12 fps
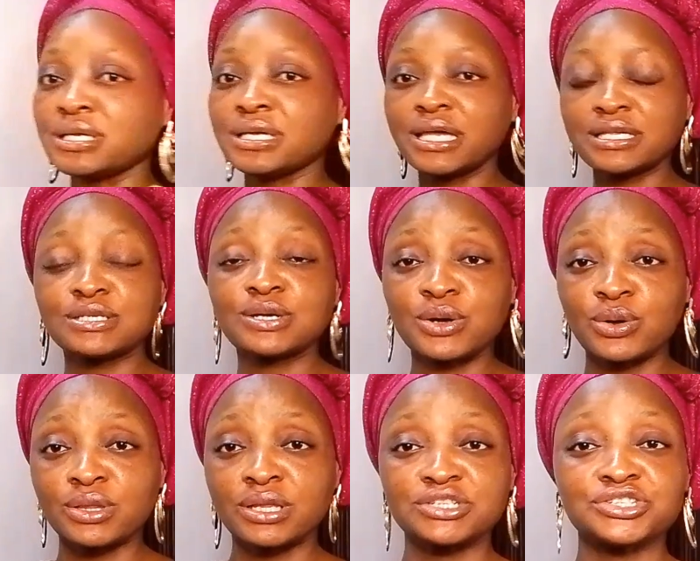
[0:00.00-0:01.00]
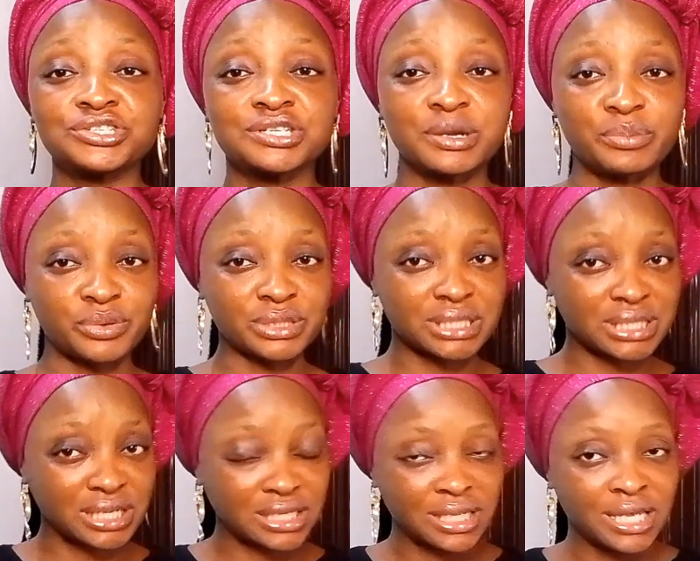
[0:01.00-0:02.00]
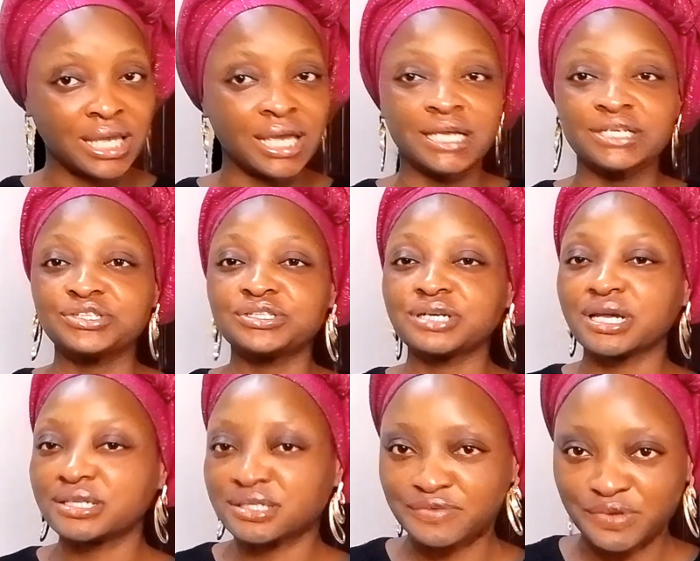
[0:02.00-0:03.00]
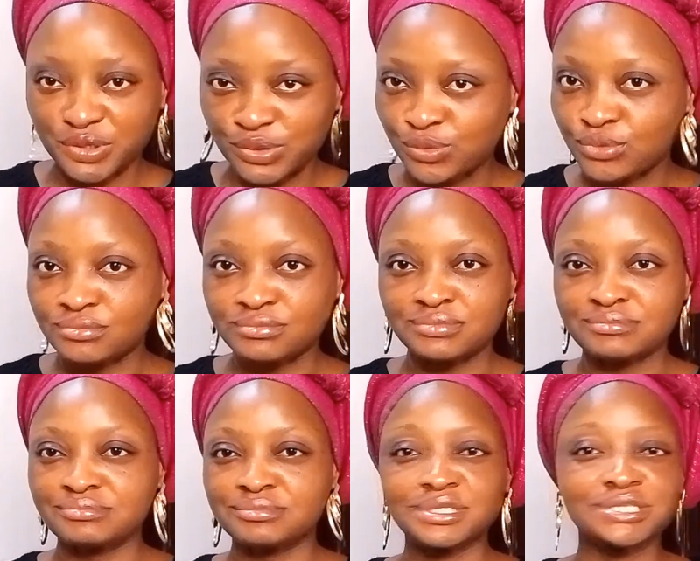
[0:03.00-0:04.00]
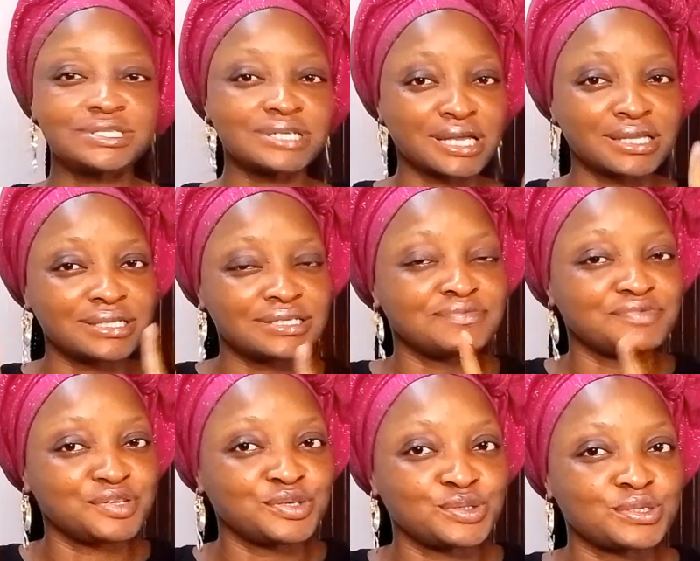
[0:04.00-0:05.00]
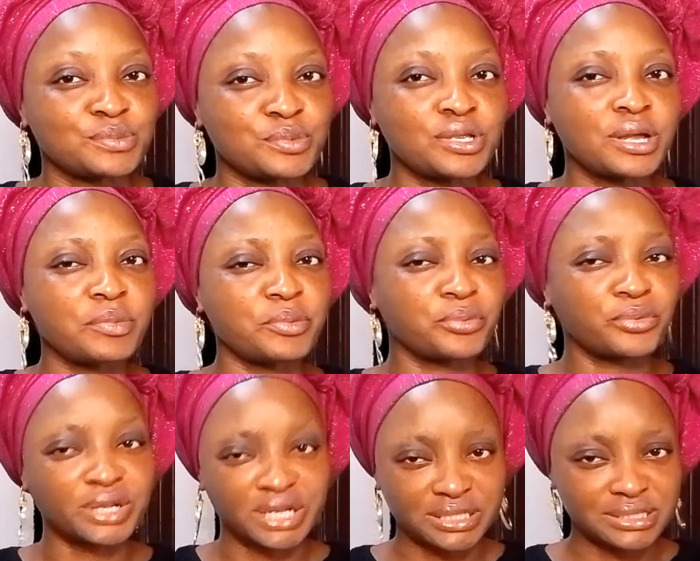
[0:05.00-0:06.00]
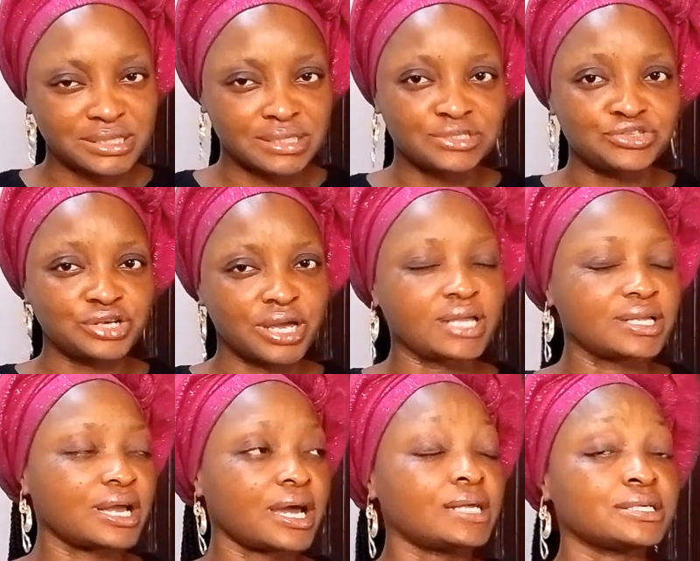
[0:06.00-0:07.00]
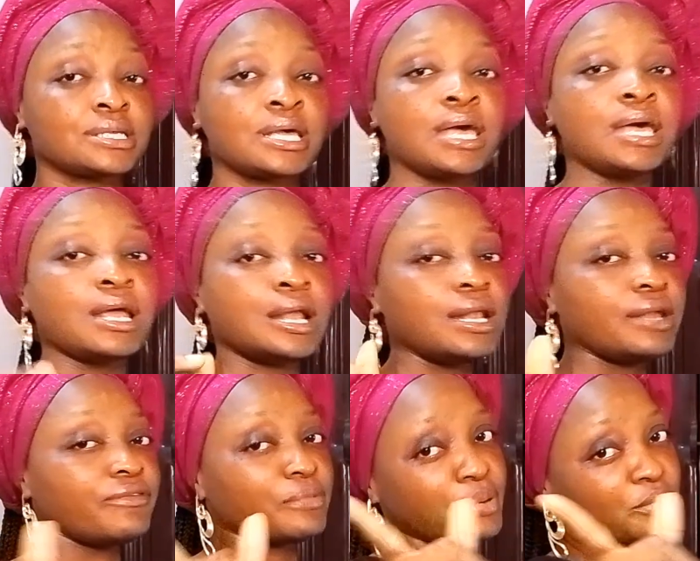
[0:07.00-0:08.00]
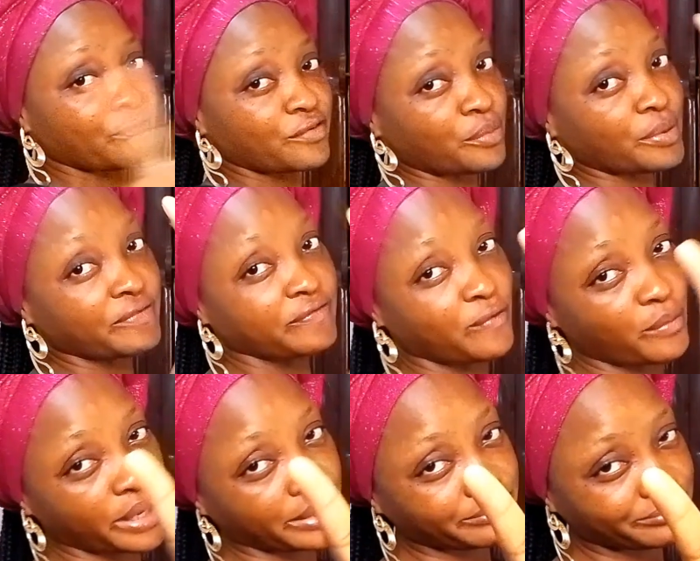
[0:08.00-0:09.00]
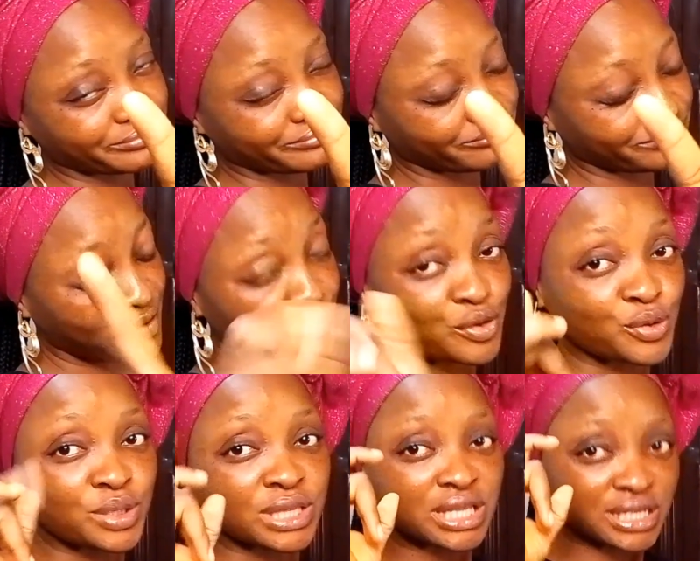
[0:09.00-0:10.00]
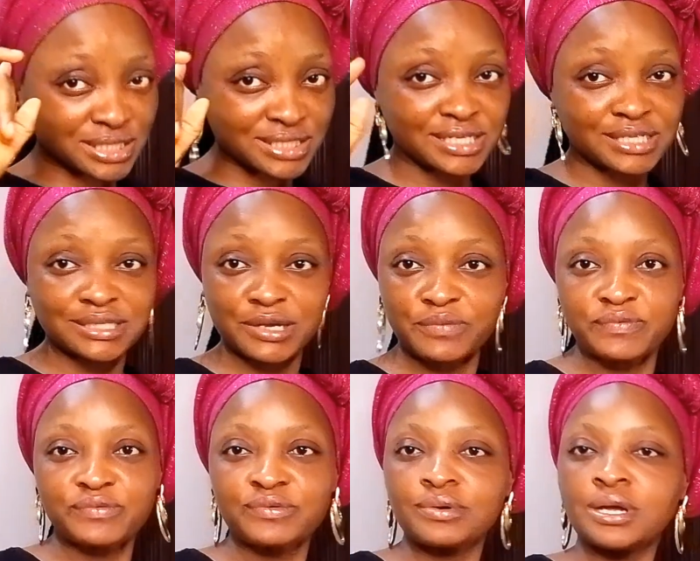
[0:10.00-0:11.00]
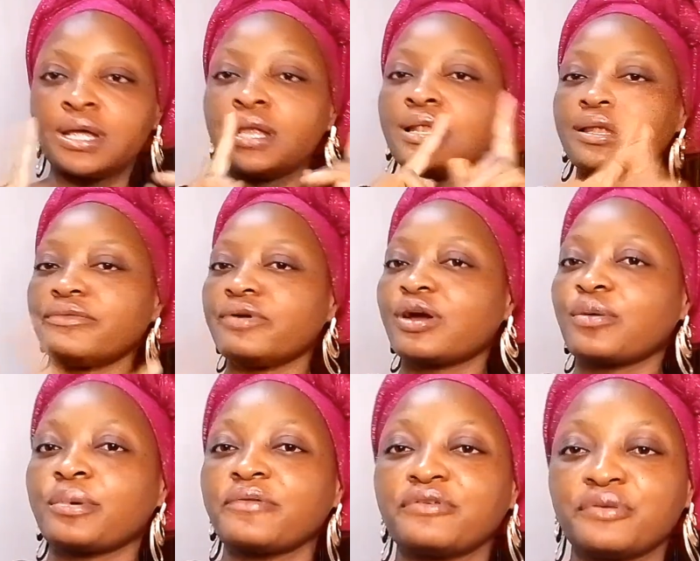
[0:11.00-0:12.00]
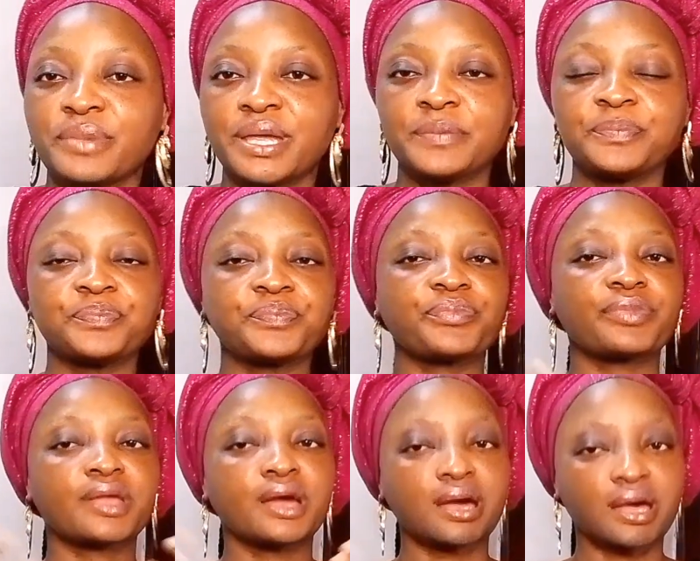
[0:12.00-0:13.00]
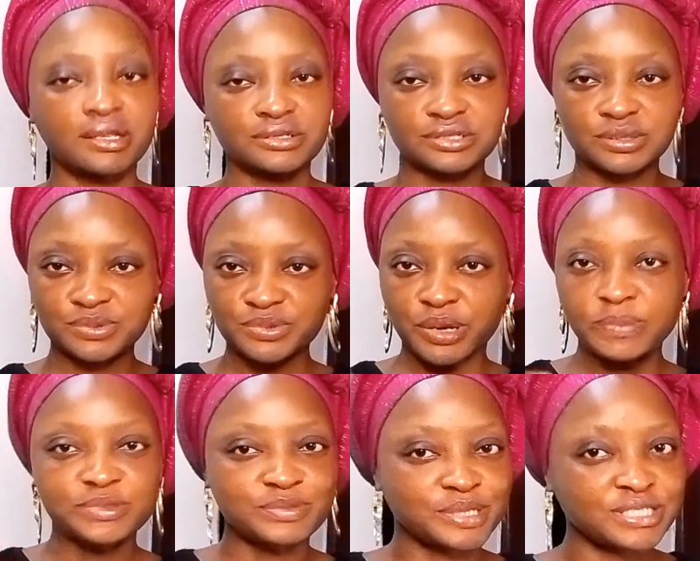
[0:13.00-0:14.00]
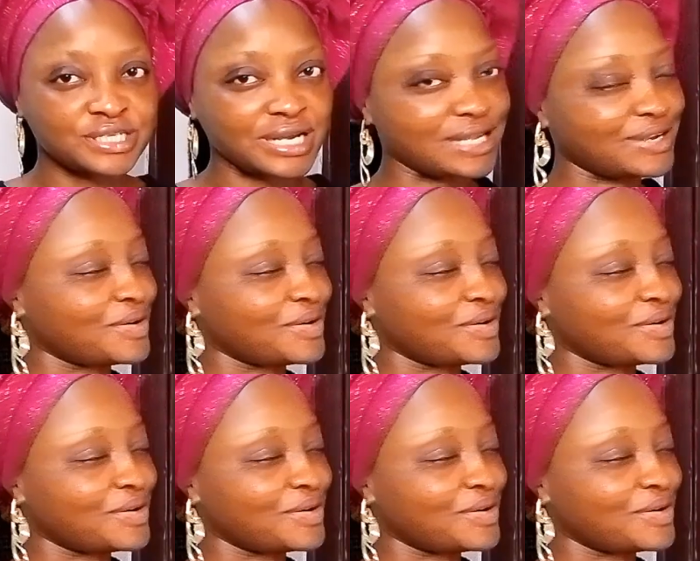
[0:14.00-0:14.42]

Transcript: hit on the share button. Share this video. Share this video. Some other people need it. Share it, guys. Leave a beautiful comment for me. If you know this is helpful, leave a comment for me and subscribe to my channel.